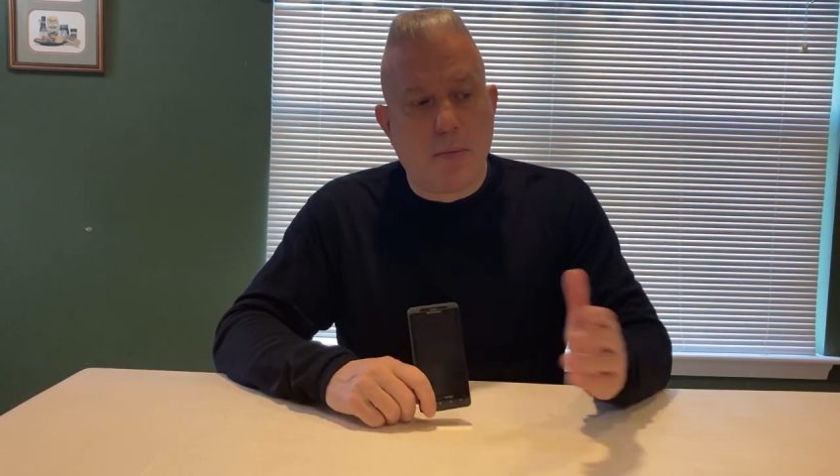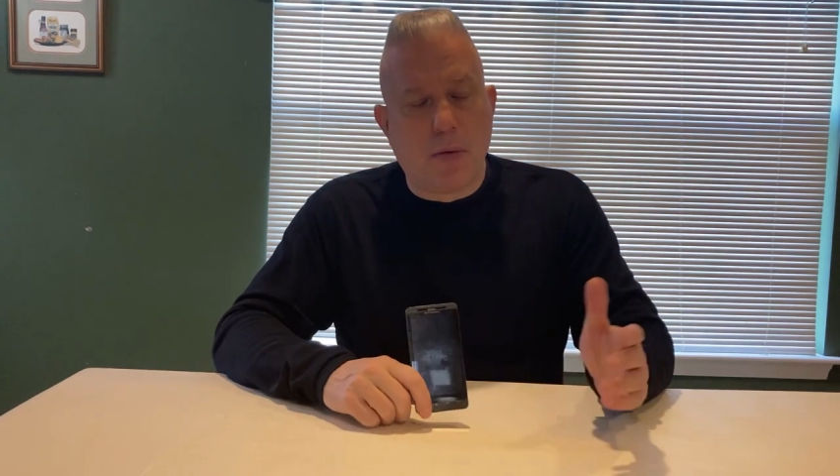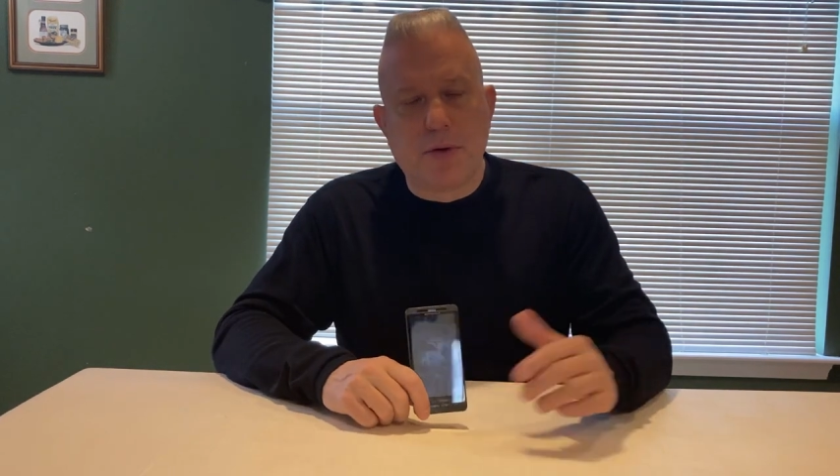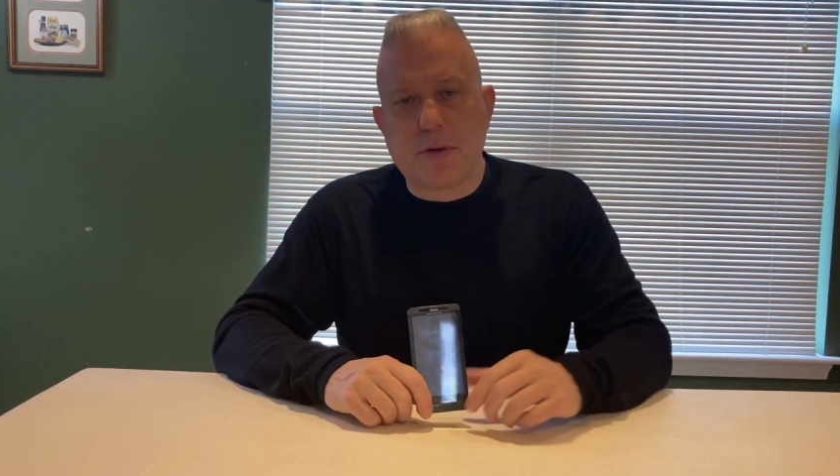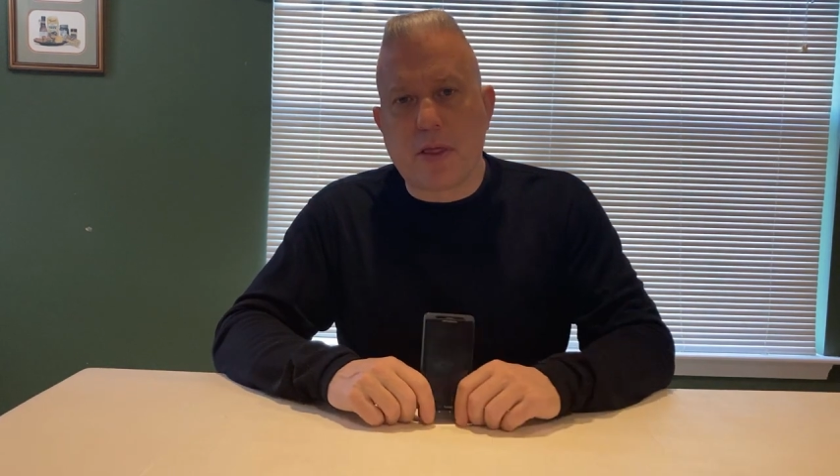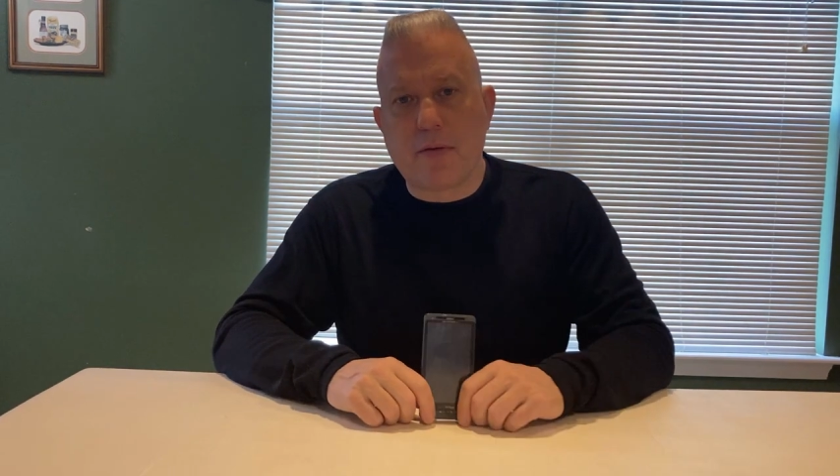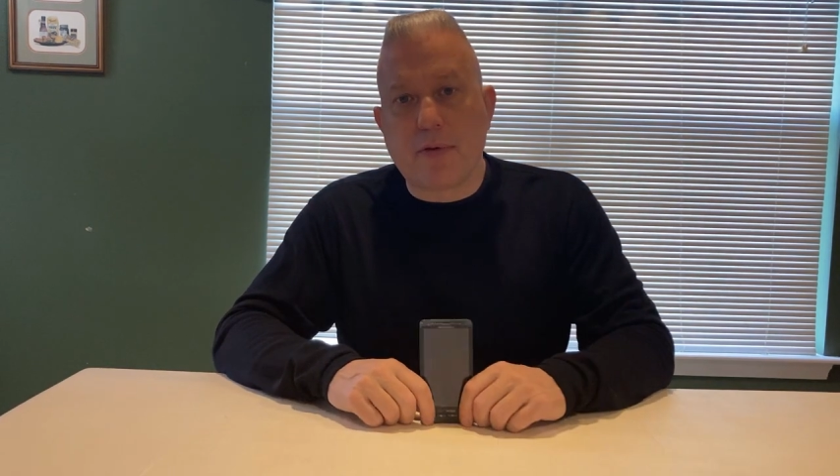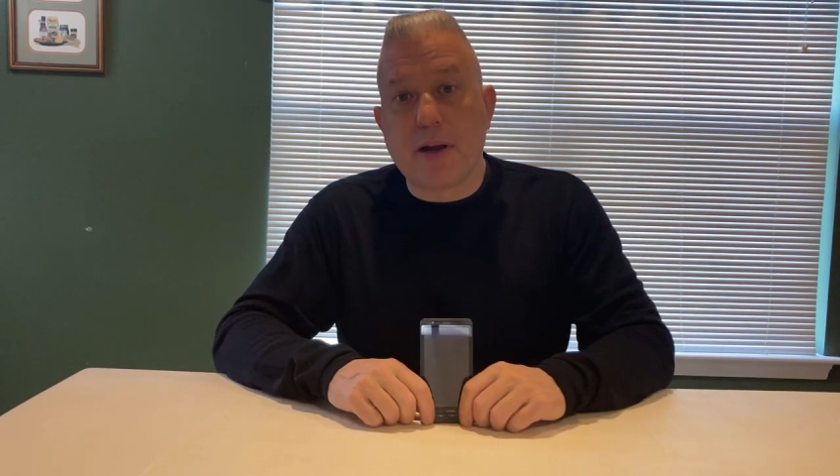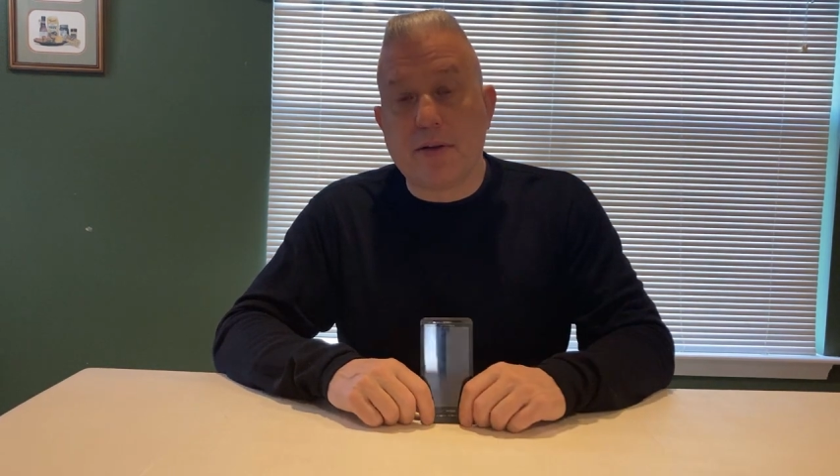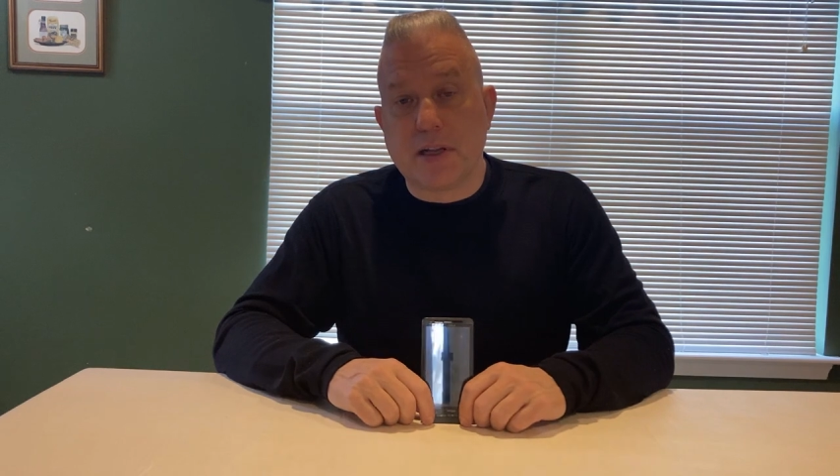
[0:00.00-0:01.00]
but we'll do other
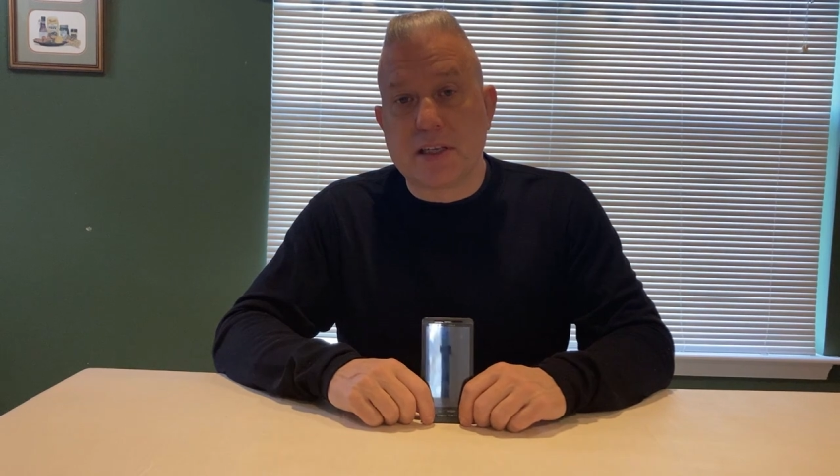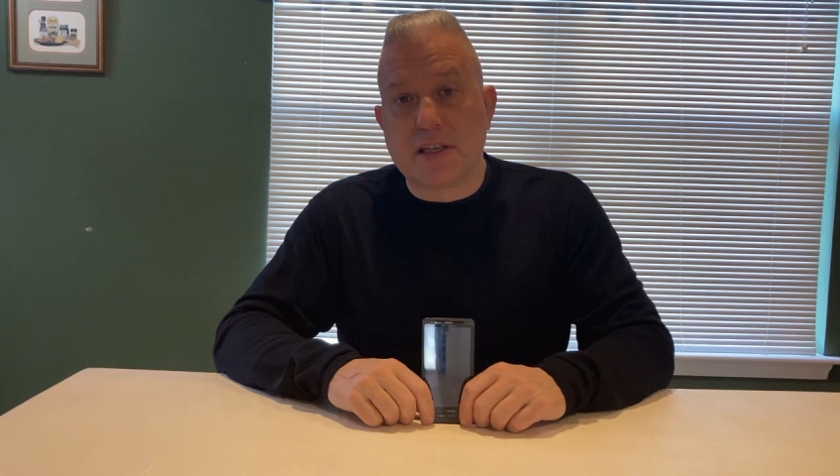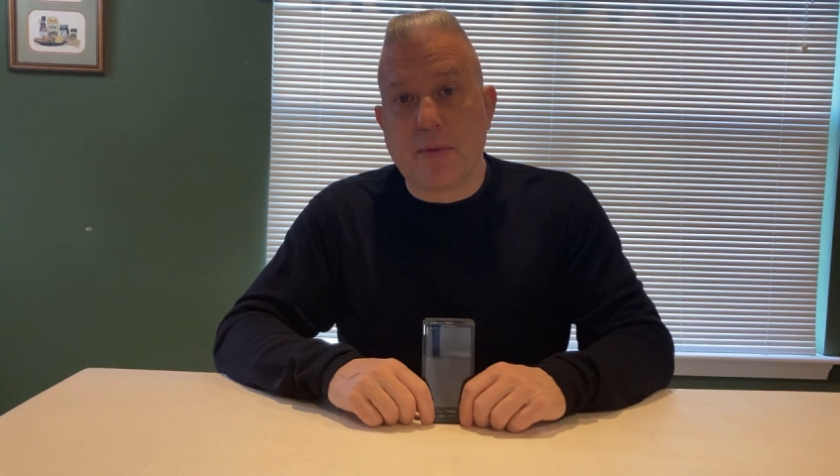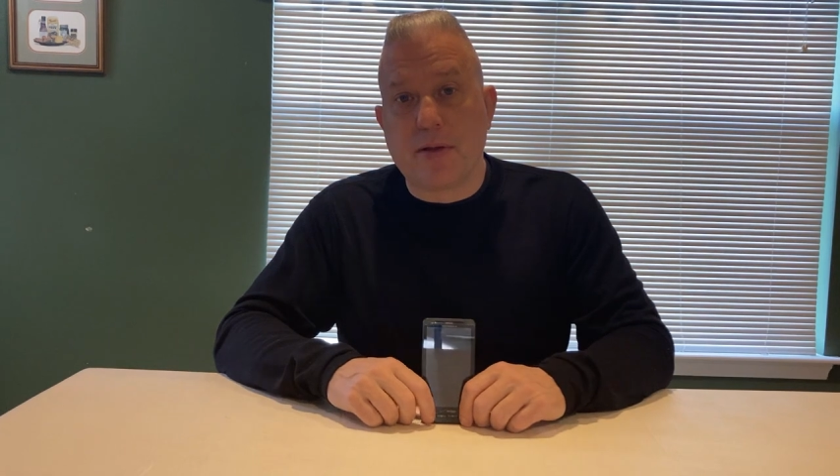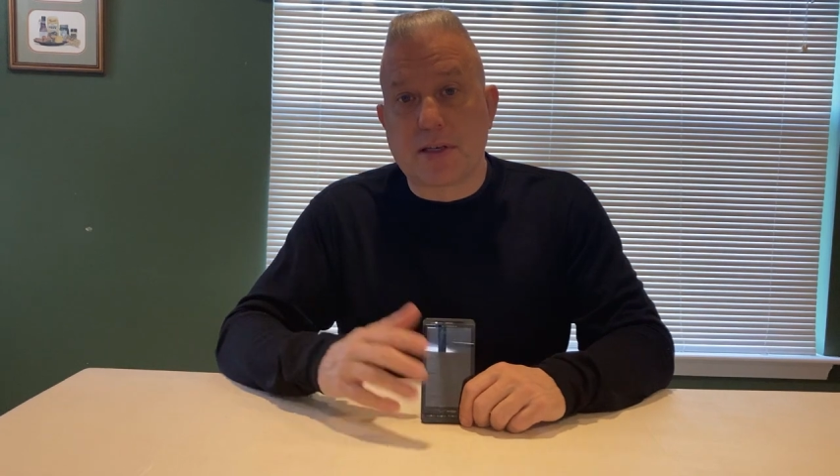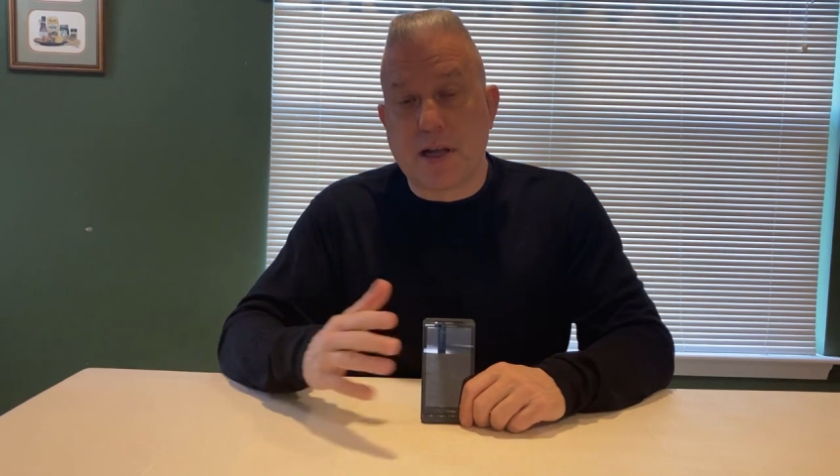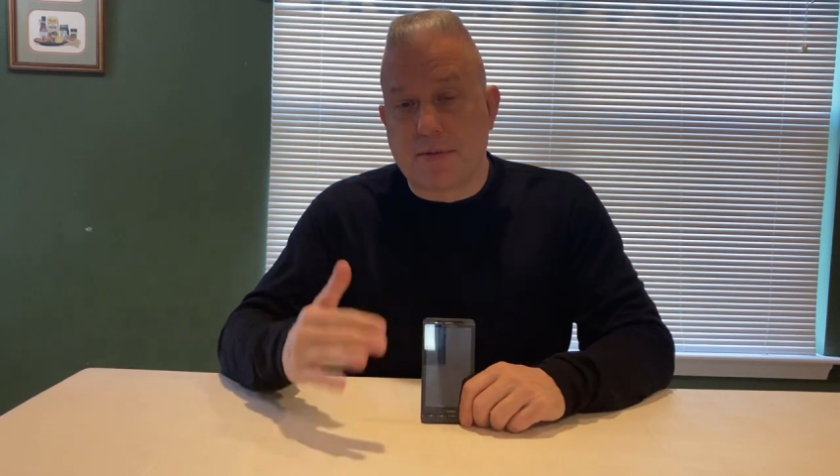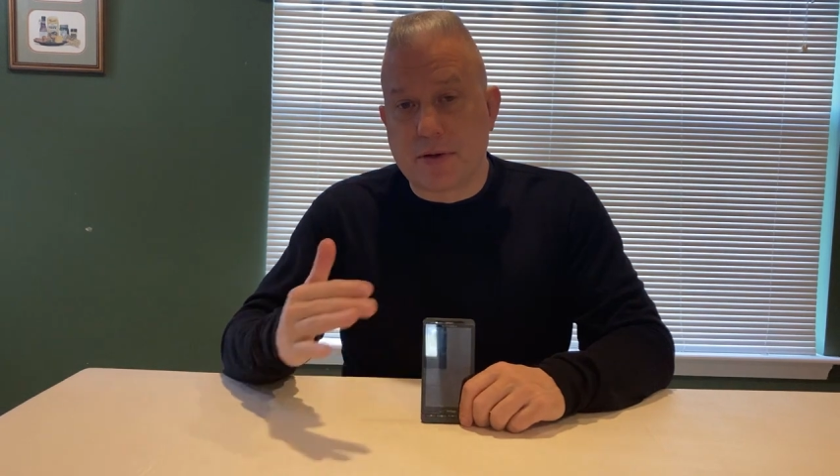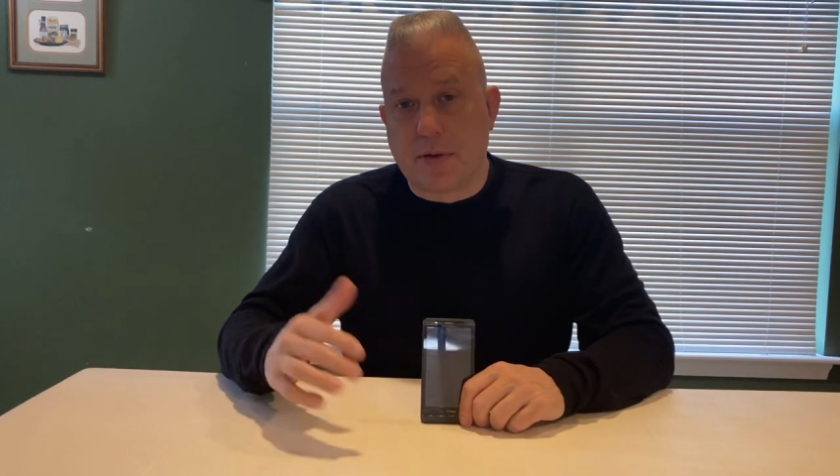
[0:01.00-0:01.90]
videos on some of those stuff.